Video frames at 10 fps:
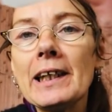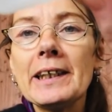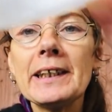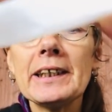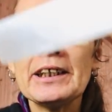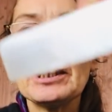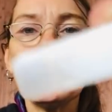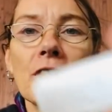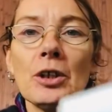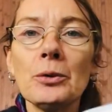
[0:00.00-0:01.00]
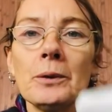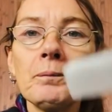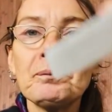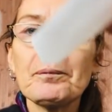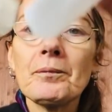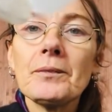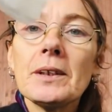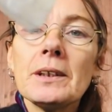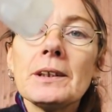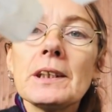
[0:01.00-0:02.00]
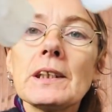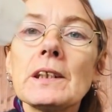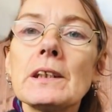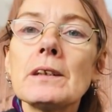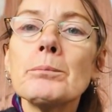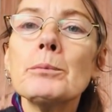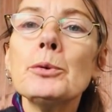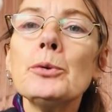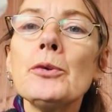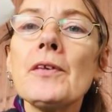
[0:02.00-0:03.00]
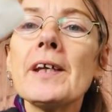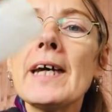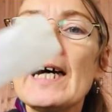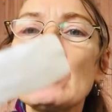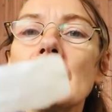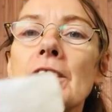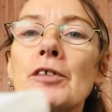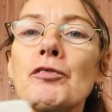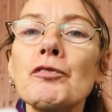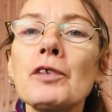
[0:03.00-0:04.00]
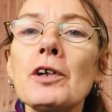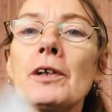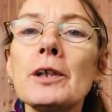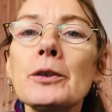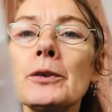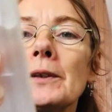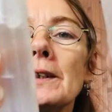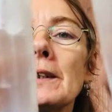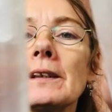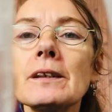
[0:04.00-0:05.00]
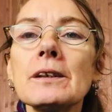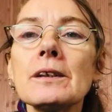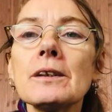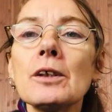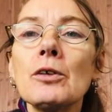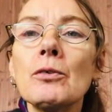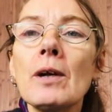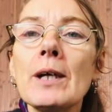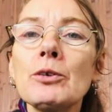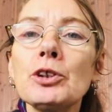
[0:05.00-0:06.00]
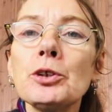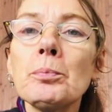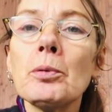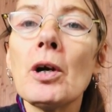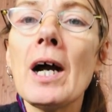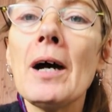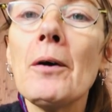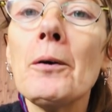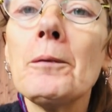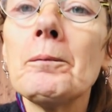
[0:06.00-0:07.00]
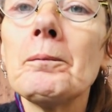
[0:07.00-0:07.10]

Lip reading: letting it go, smoothing out any furrows around your brow.